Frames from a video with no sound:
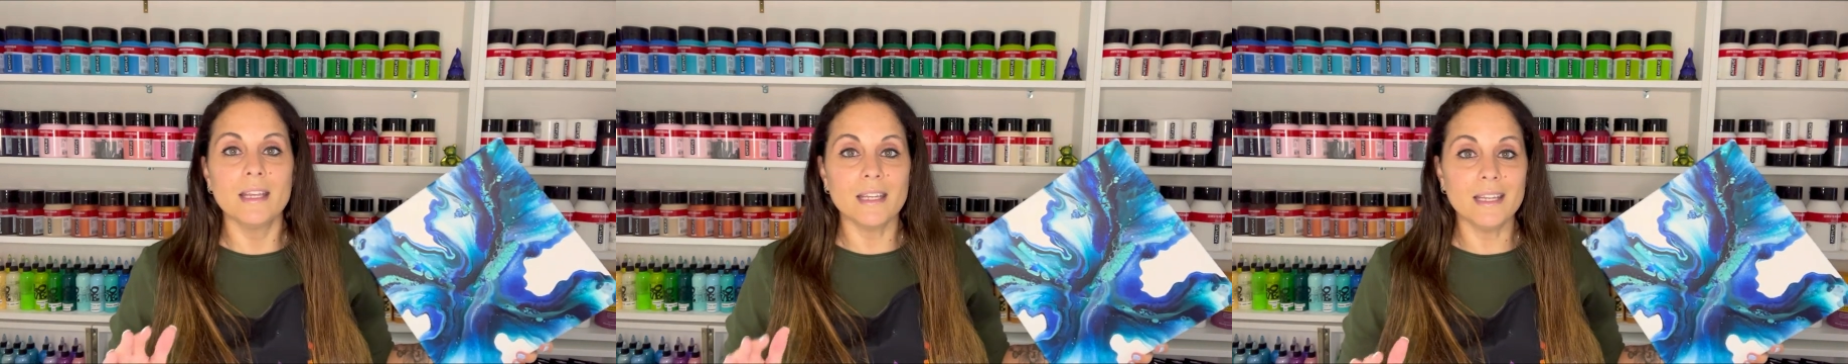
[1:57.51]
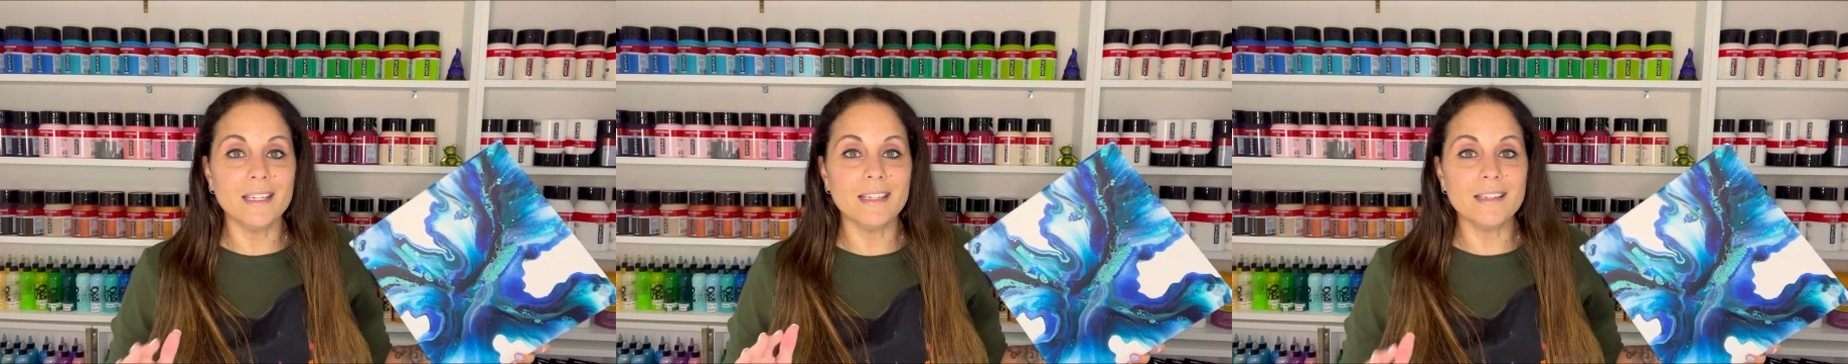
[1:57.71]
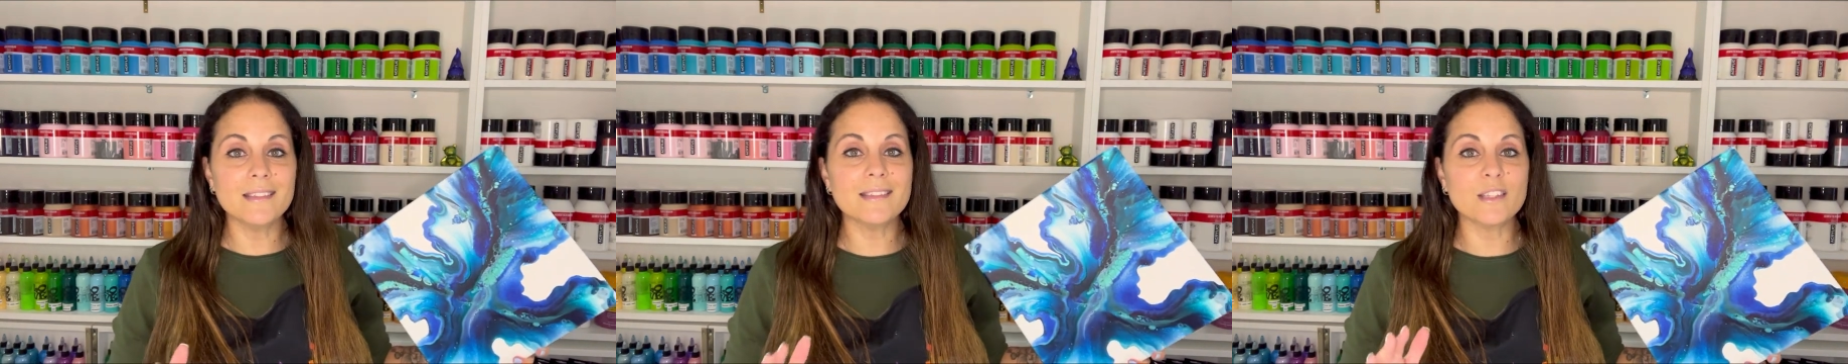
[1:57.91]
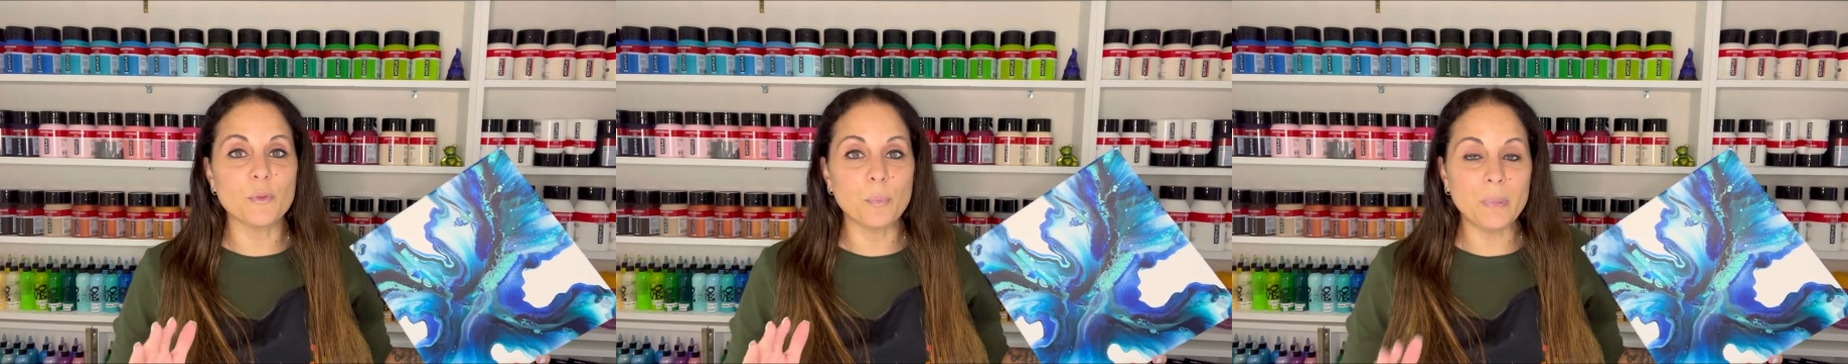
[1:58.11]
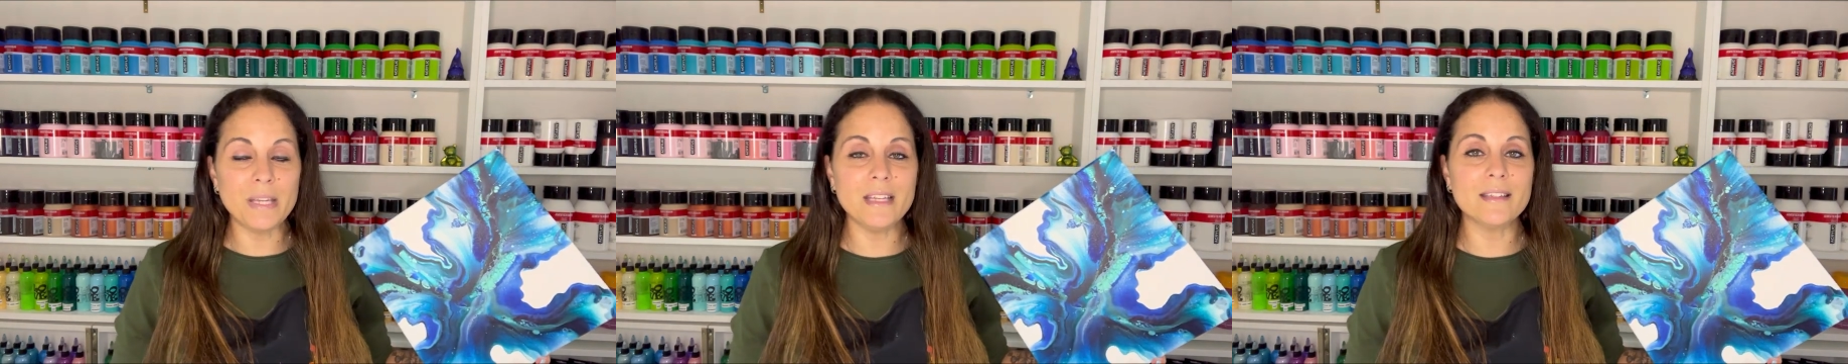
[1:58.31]
It is the
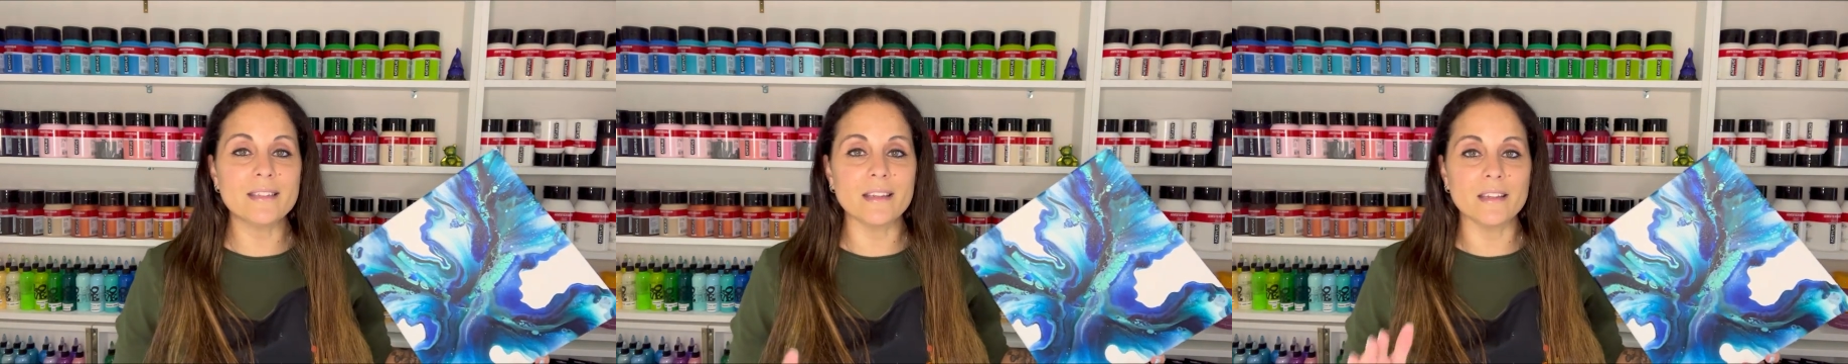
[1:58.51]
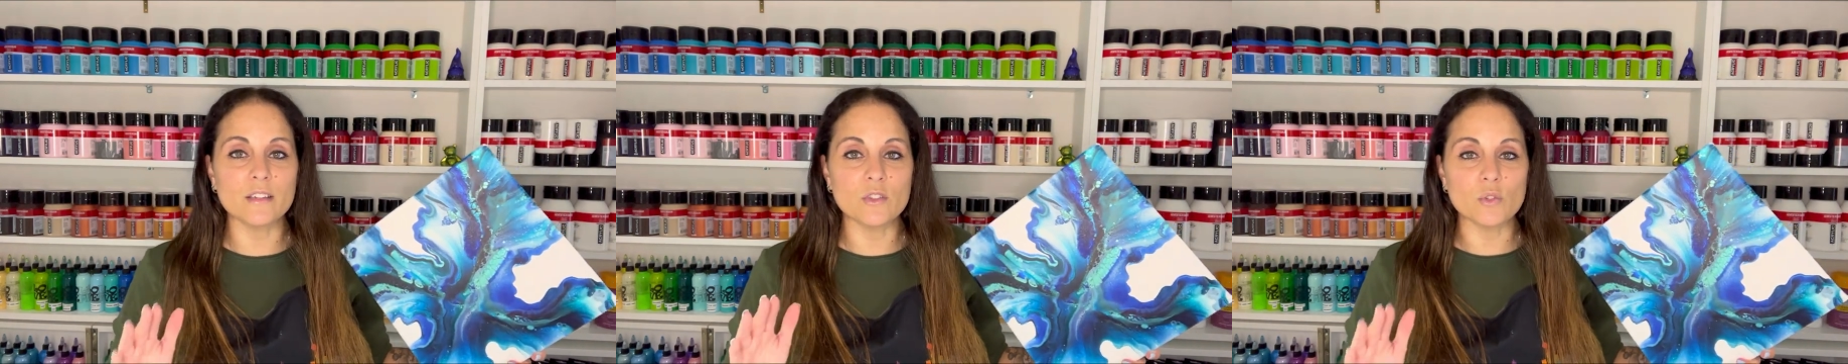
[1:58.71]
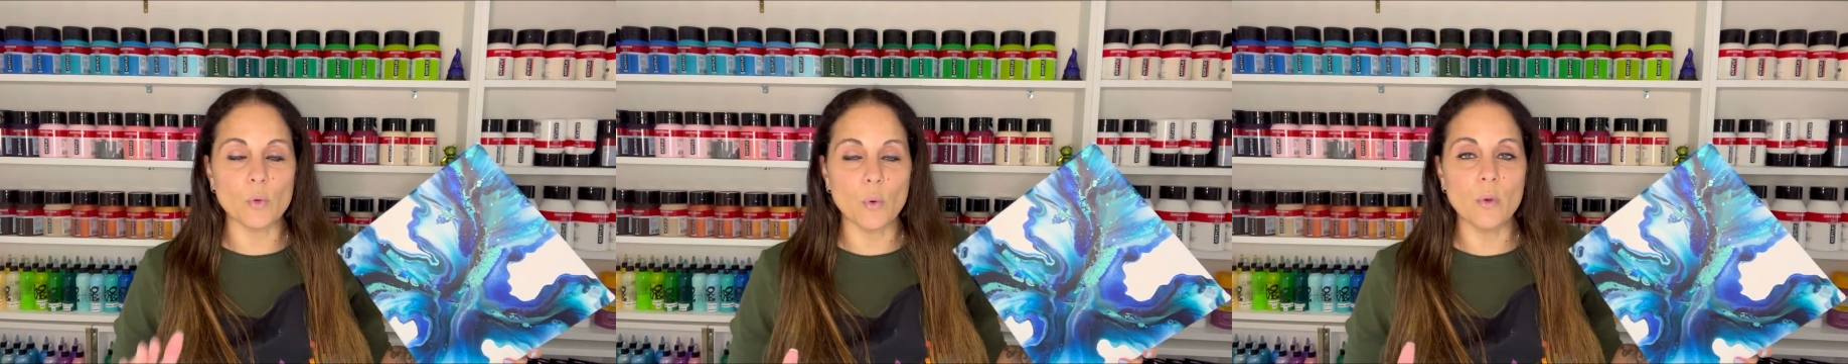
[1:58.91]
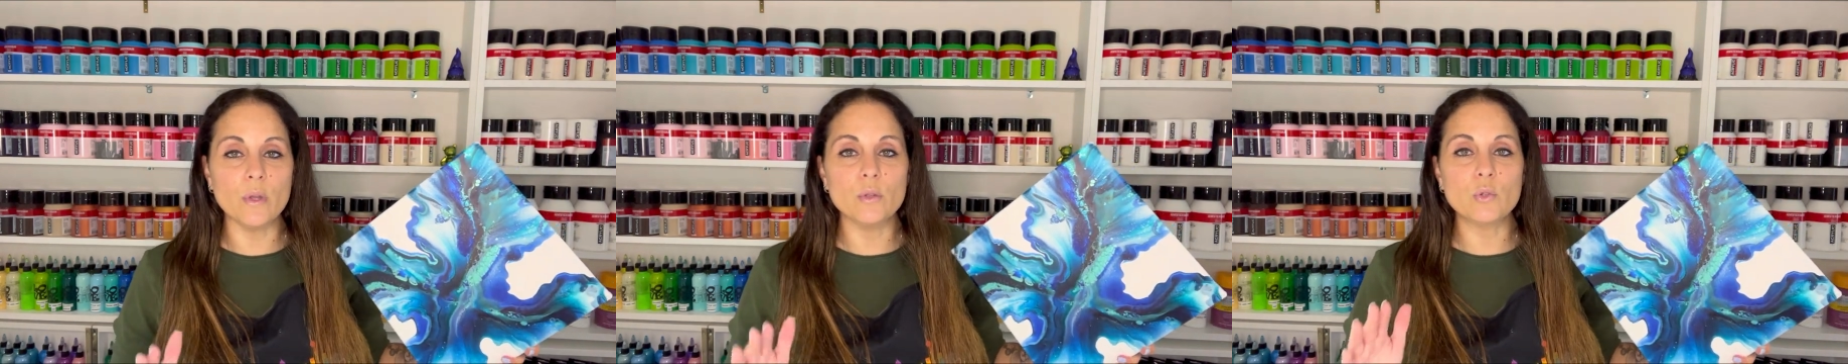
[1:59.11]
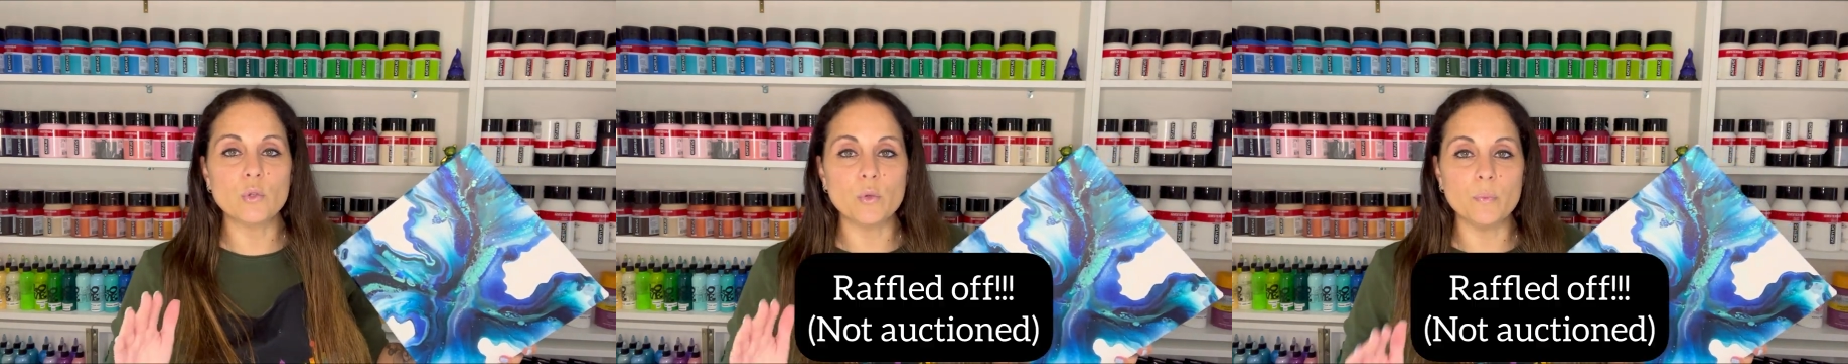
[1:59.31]
piece that is
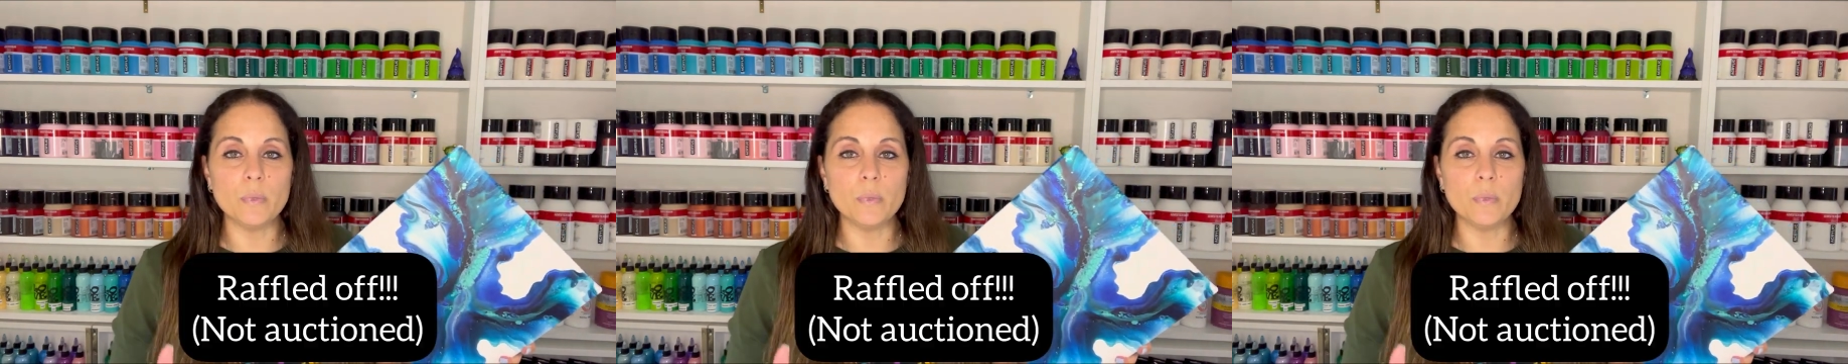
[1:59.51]
going to